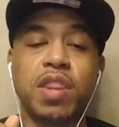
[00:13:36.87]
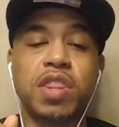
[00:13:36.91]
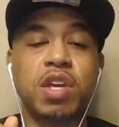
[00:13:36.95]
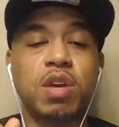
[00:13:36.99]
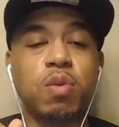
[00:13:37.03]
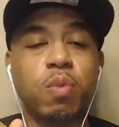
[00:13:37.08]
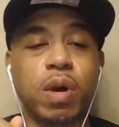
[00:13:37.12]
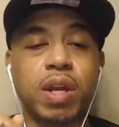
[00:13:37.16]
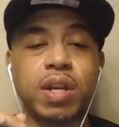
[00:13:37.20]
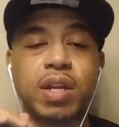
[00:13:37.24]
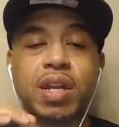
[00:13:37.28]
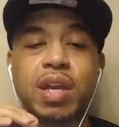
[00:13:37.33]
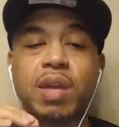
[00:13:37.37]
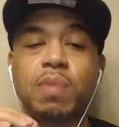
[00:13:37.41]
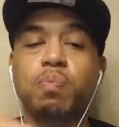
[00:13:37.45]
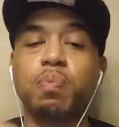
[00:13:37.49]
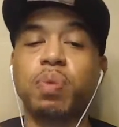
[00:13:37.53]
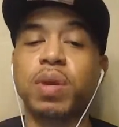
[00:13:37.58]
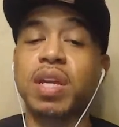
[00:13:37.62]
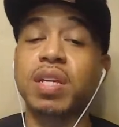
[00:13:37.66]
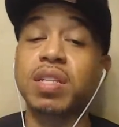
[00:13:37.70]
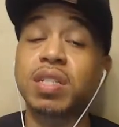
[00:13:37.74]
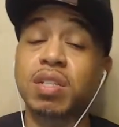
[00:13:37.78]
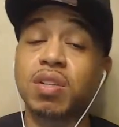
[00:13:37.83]
you want to get
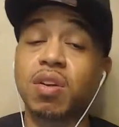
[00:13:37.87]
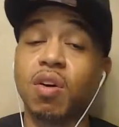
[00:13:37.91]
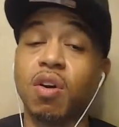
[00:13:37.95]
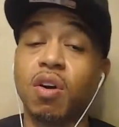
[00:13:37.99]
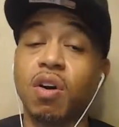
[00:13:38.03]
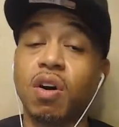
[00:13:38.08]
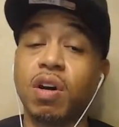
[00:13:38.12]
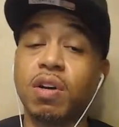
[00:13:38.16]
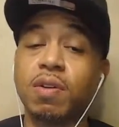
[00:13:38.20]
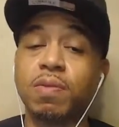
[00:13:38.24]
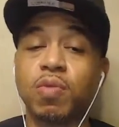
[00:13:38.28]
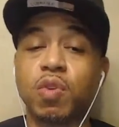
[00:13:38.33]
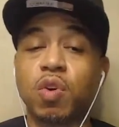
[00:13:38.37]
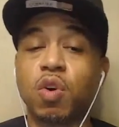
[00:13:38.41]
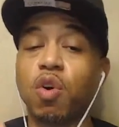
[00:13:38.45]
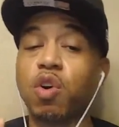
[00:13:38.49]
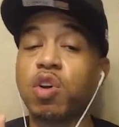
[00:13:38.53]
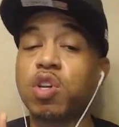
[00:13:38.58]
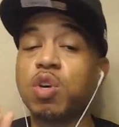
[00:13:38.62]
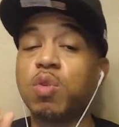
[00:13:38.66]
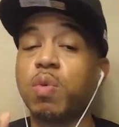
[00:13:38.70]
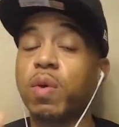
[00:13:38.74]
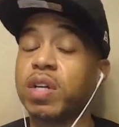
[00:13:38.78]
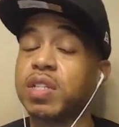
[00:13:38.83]
pissed on or
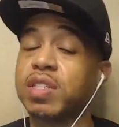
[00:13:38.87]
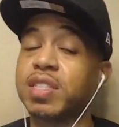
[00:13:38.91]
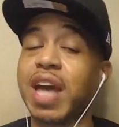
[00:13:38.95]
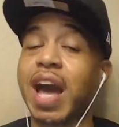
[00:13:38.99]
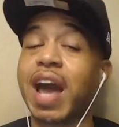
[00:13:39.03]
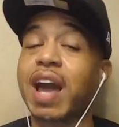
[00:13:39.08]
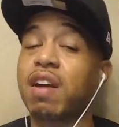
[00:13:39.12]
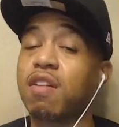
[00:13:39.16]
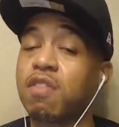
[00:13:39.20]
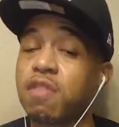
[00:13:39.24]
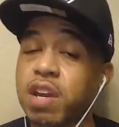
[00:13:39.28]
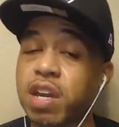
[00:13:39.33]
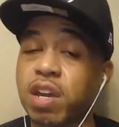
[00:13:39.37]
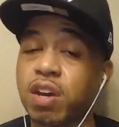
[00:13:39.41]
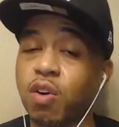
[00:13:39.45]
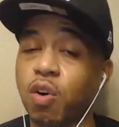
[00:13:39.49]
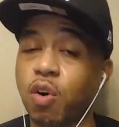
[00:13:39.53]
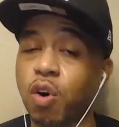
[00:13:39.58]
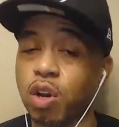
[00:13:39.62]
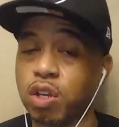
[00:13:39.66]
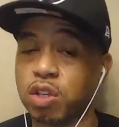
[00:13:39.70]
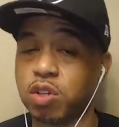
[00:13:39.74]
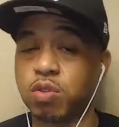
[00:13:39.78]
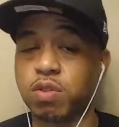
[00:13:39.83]
you want diarrhea
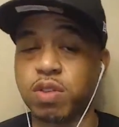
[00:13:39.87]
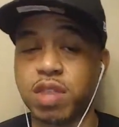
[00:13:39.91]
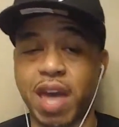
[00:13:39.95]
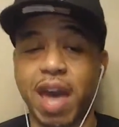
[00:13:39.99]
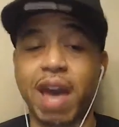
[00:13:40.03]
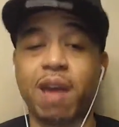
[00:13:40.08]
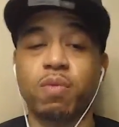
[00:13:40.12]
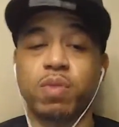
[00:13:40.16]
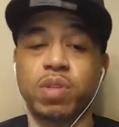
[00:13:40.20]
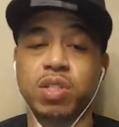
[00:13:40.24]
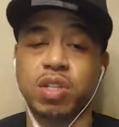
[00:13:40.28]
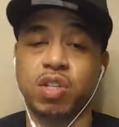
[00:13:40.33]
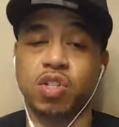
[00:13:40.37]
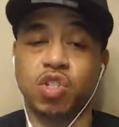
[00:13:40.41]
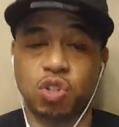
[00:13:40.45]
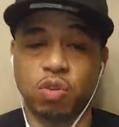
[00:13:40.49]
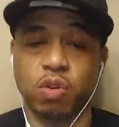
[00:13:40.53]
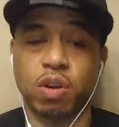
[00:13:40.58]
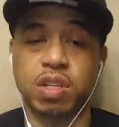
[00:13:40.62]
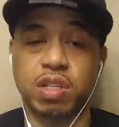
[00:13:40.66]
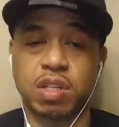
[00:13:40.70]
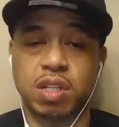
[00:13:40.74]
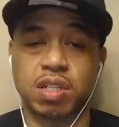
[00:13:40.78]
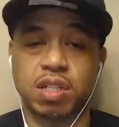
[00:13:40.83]
on you. That was the
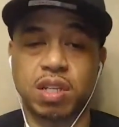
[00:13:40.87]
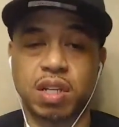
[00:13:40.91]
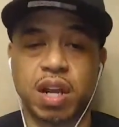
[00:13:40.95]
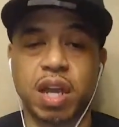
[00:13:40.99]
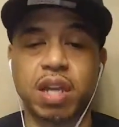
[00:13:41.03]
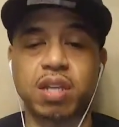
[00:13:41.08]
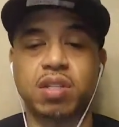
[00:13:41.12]
choices in that